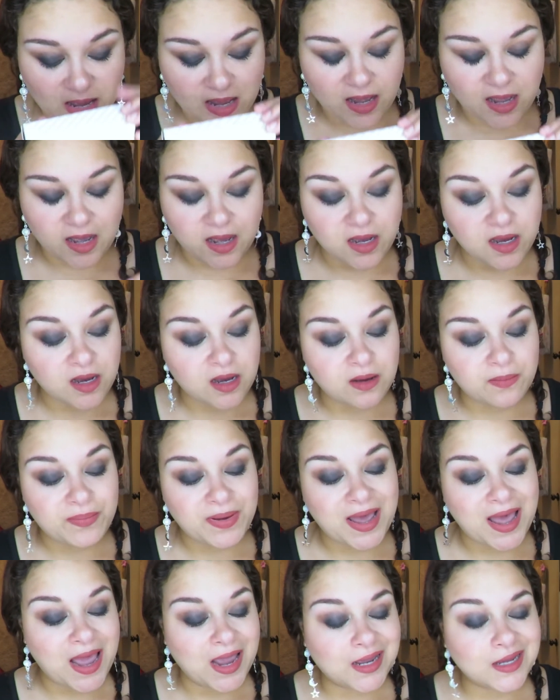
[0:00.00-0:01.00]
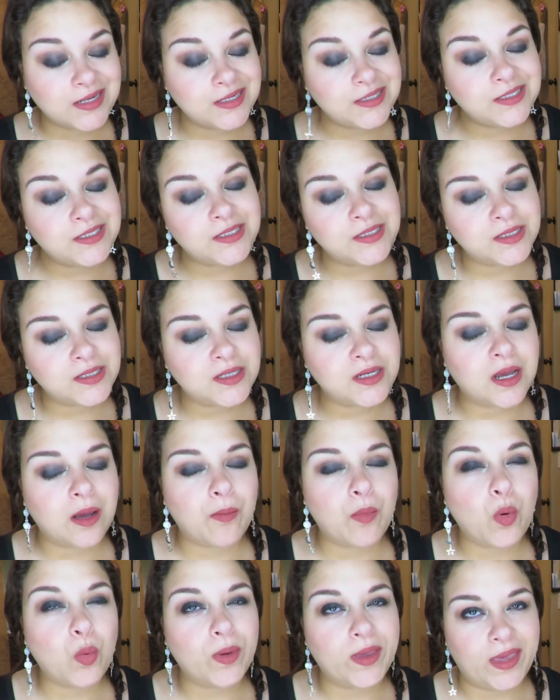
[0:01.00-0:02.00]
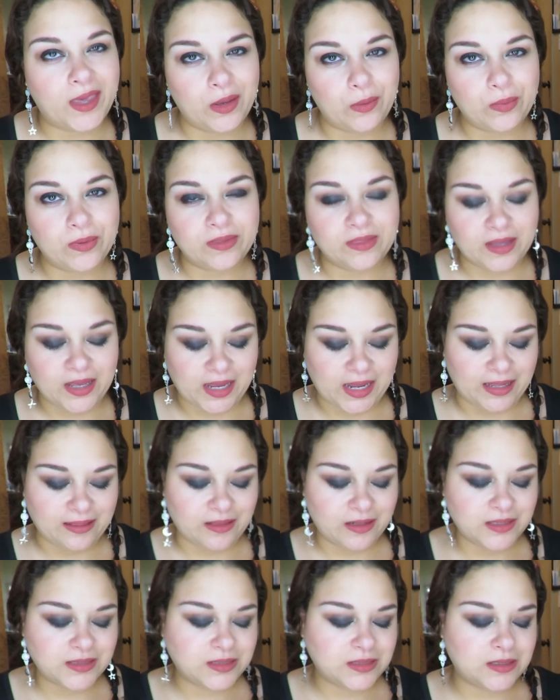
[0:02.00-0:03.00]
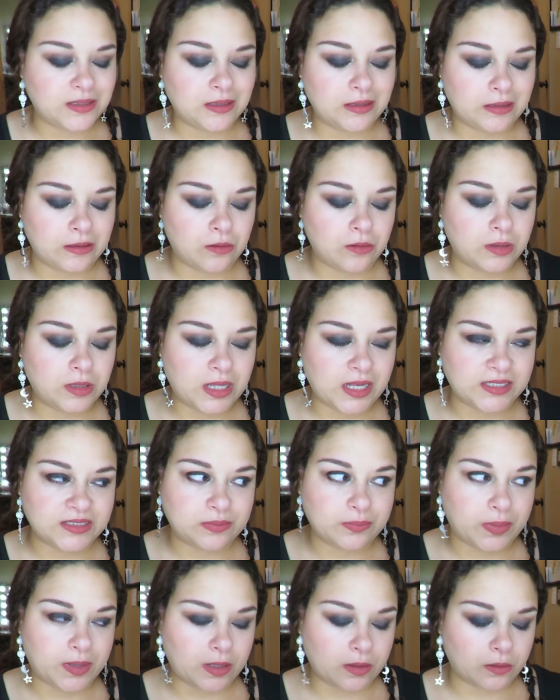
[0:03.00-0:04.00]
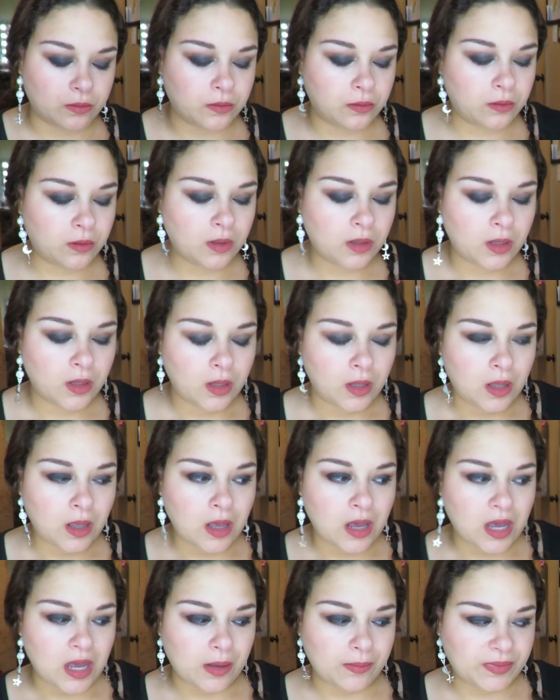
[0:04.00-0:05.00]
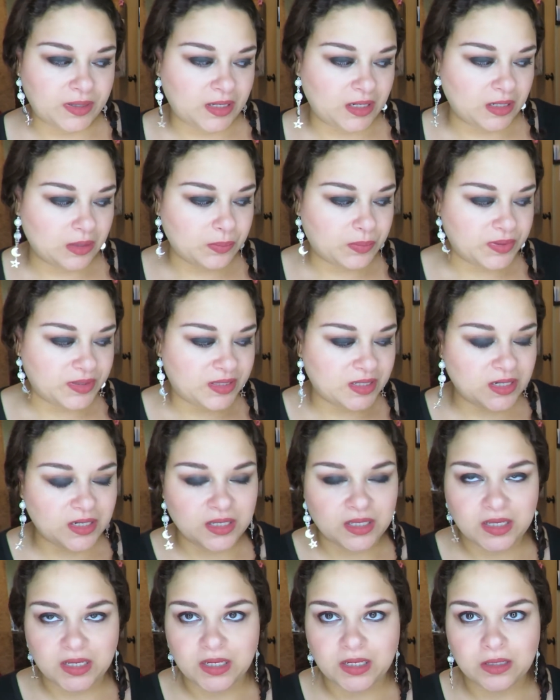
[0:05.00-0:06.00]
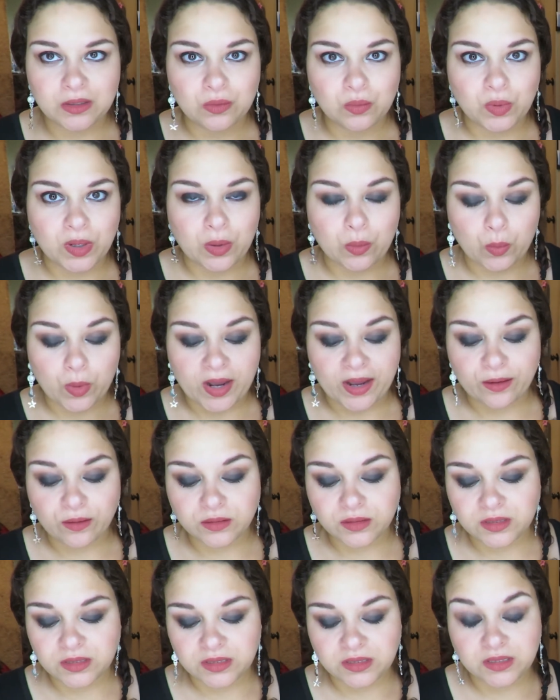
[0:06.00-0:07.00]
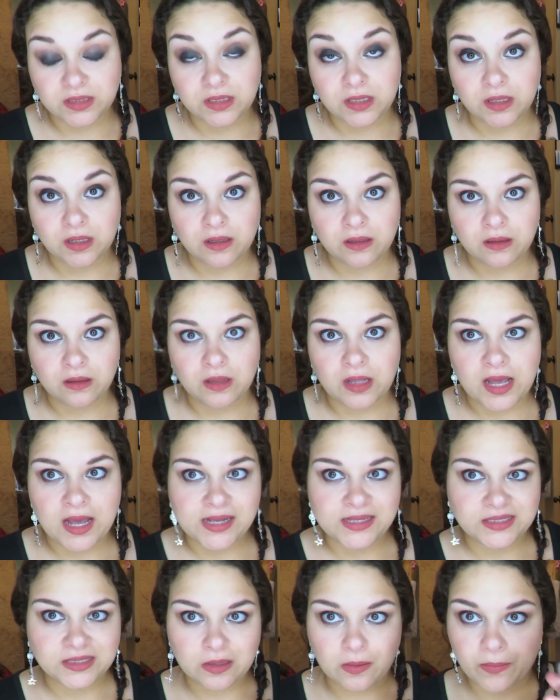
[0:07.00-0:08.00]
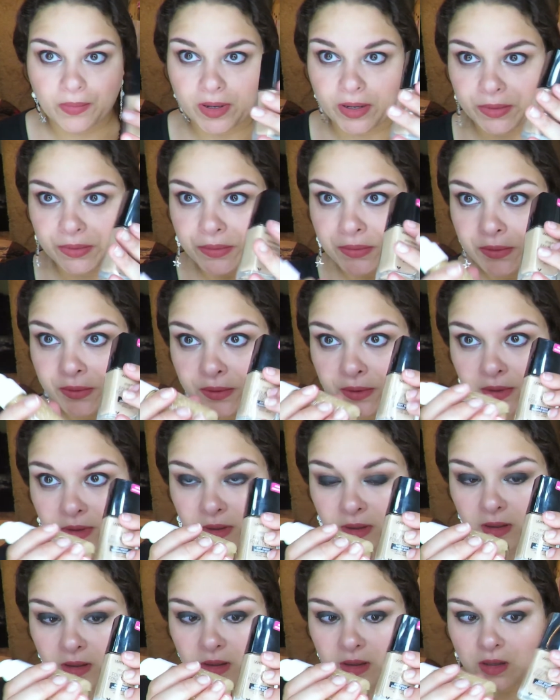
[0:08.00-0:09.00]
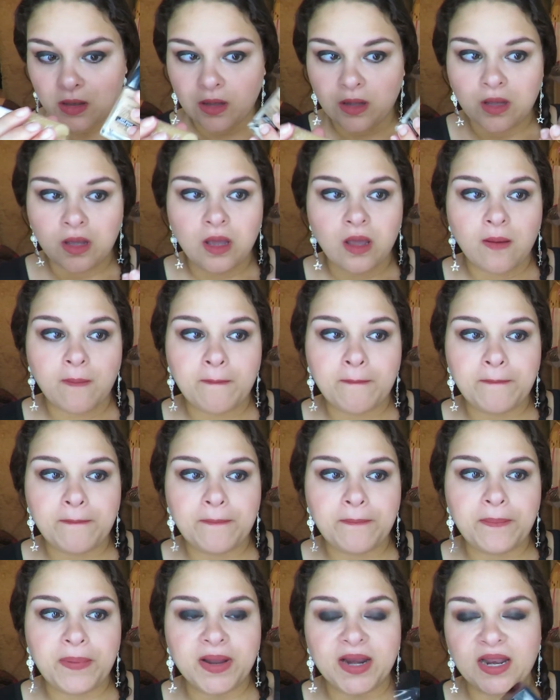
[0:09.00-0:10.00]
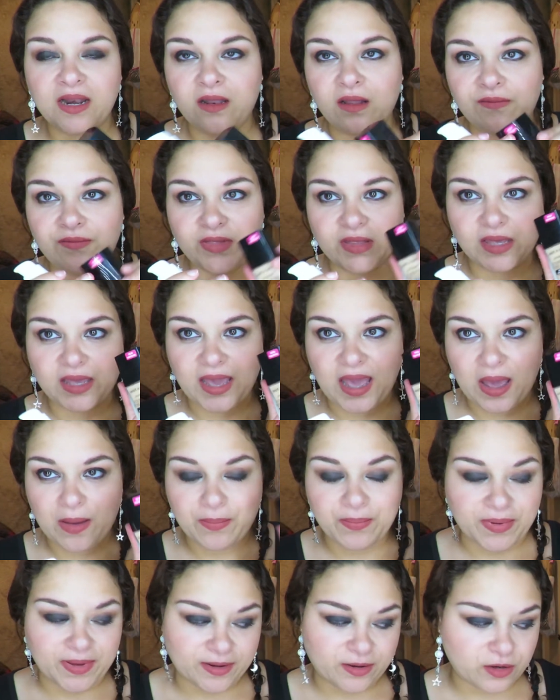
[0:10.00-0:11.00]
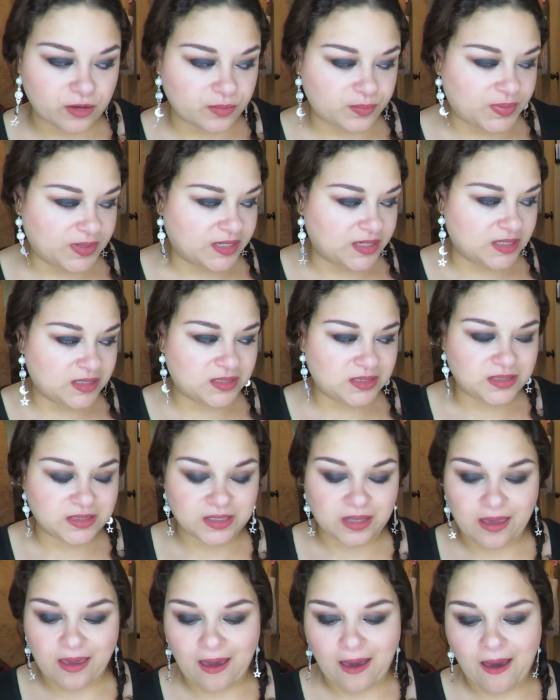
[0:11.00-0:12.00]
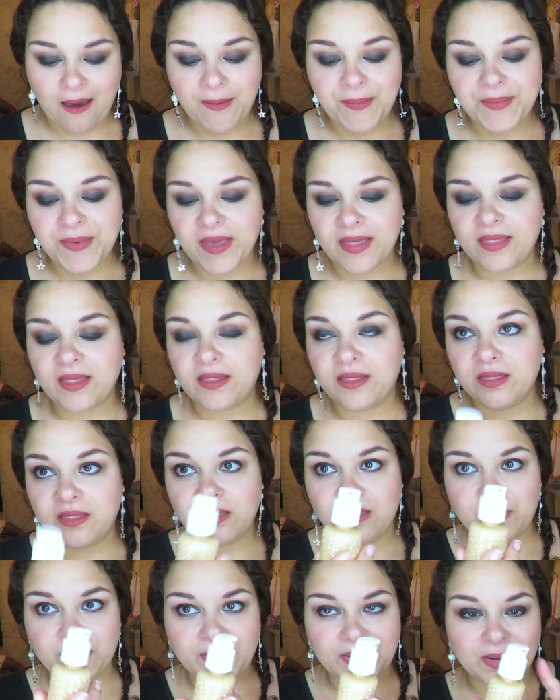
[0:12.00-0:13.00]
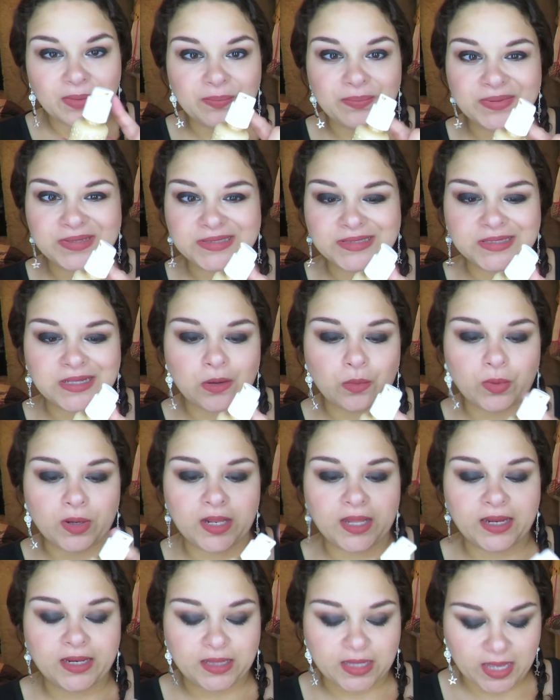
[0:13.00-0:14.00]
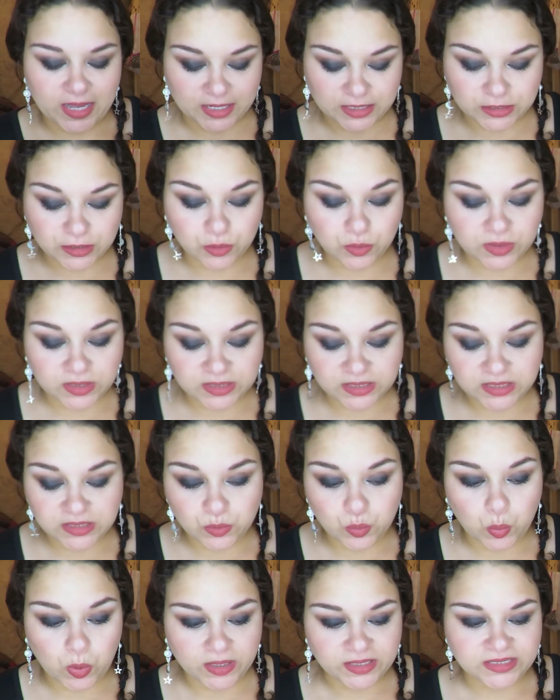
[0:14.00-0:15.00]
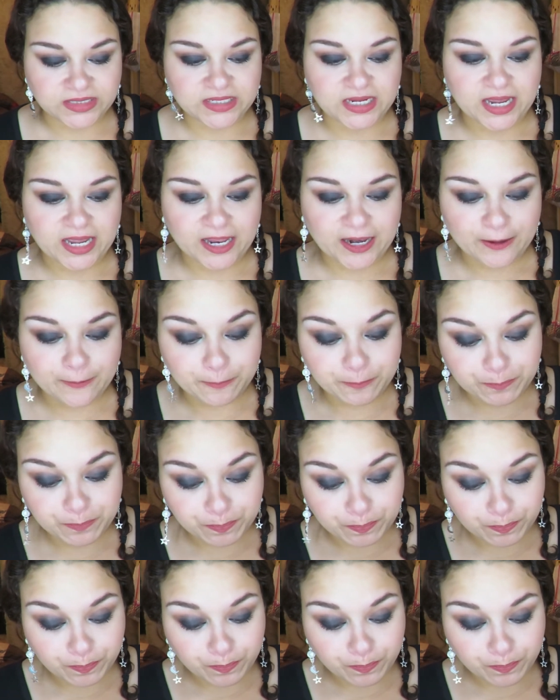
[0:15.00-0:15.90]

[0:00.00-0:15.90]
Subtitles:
Packaging I'm okay with. I hate that it's in a little glass bottle. I mean, but then again, Wet n Wild's is in a glass bottle. But I love the cap better because it's a cap, and then the pump is not what I like. So this is 110.